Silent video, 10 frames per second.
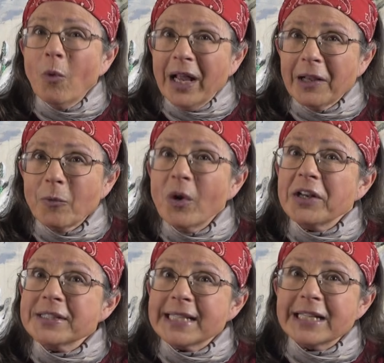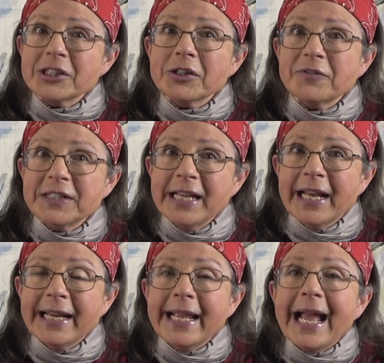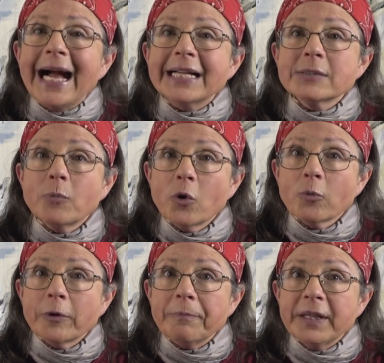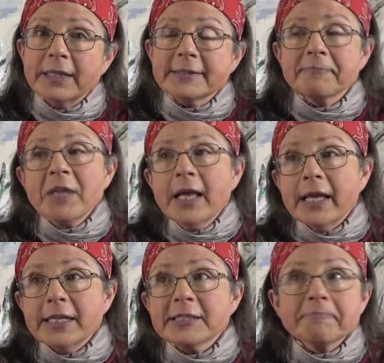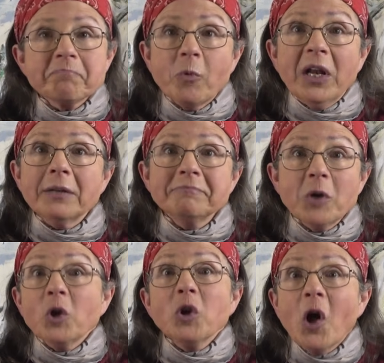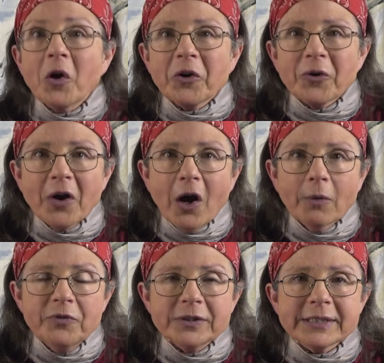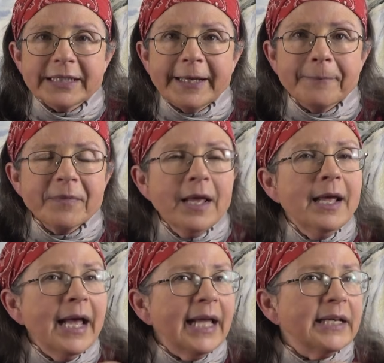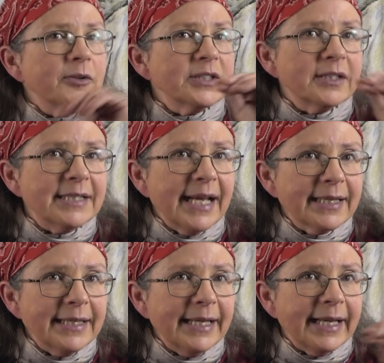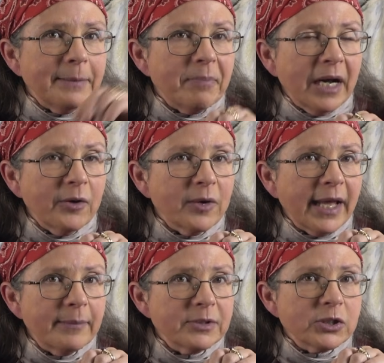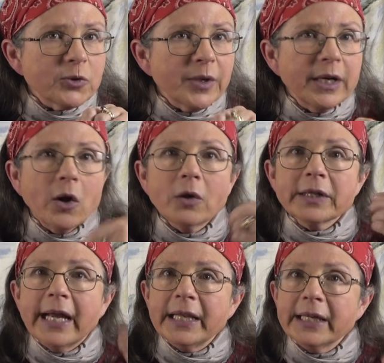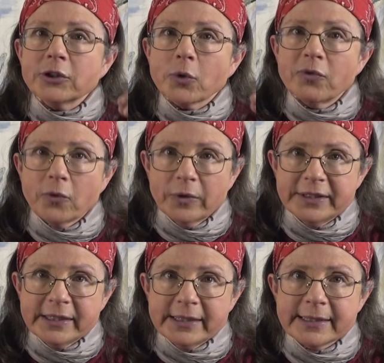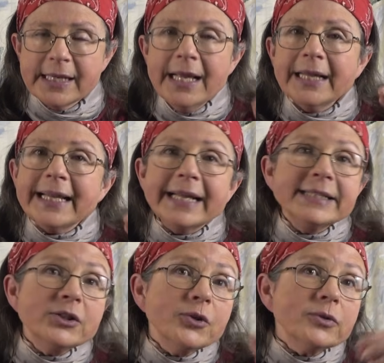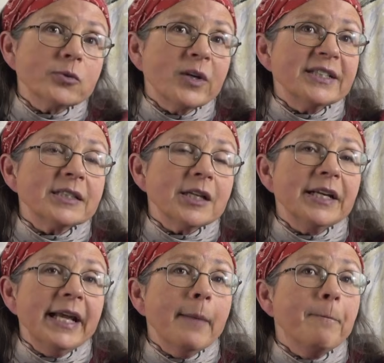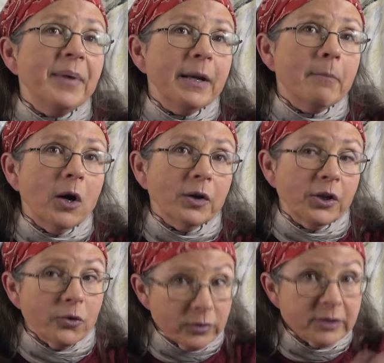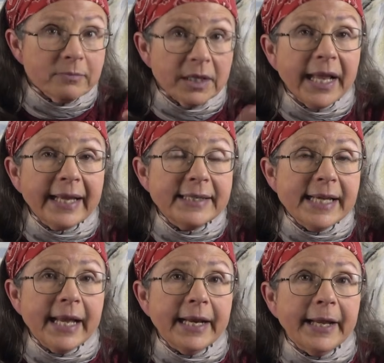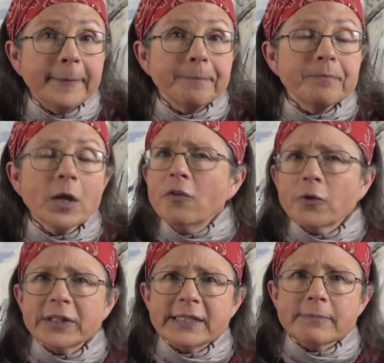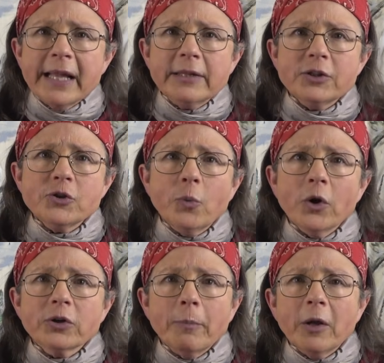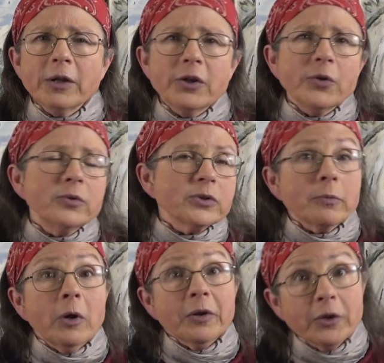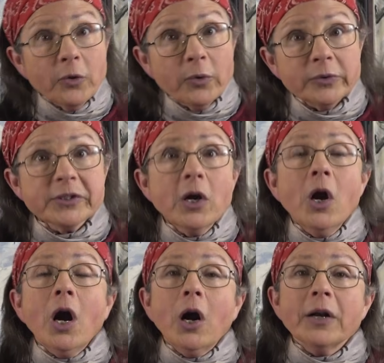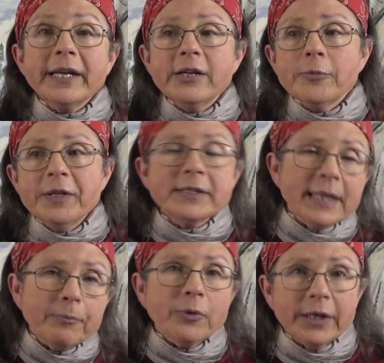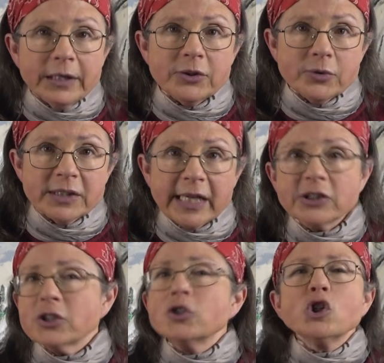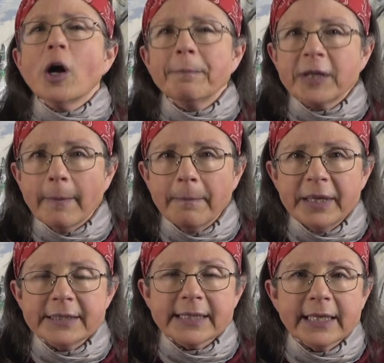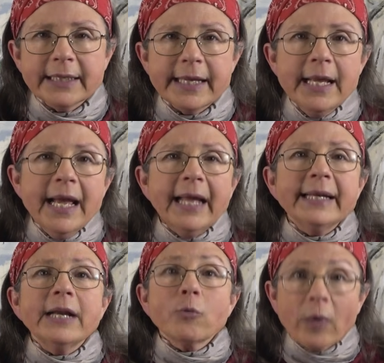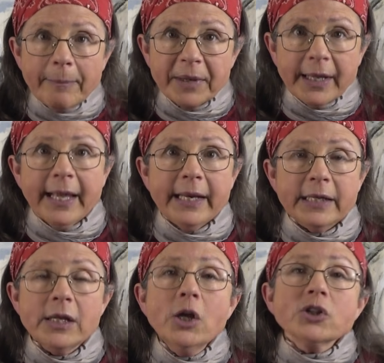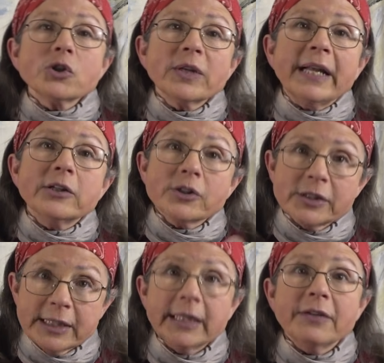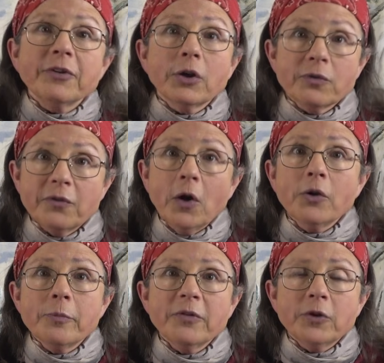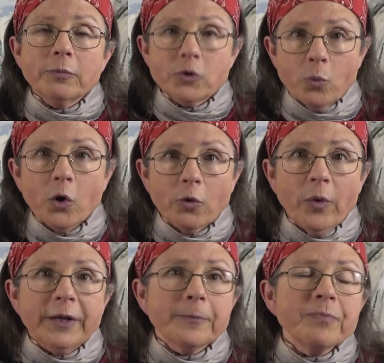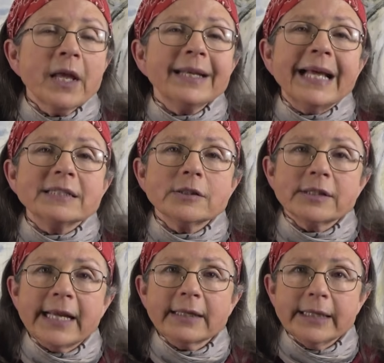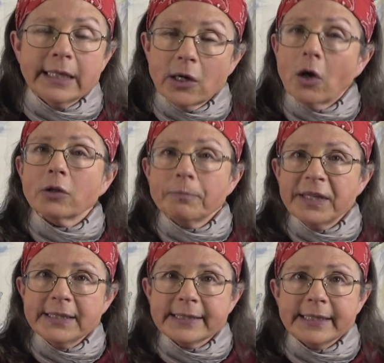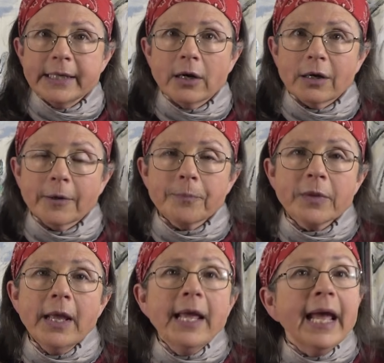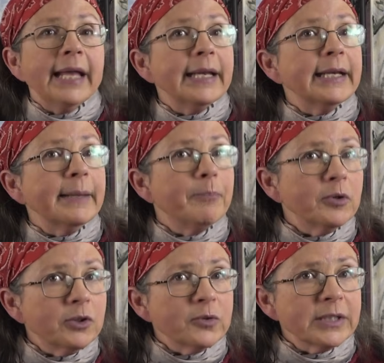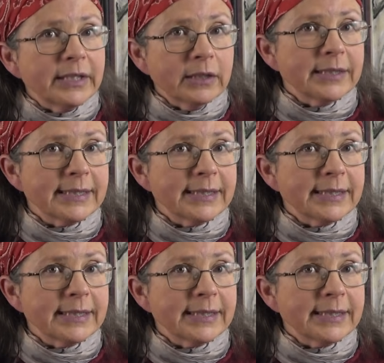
Well, when a section of DNA has more repeats, it's, well, longer, obviously. And there is a technique in biochemistry called electrophoresis that is used when studying big molecules like DNA. For this method to work, the molecules or molecules need to be separated into sections, chopped up basically, and then replicated so that there's a significant volume of them to work with. That's the technique called PCR. And then they put those little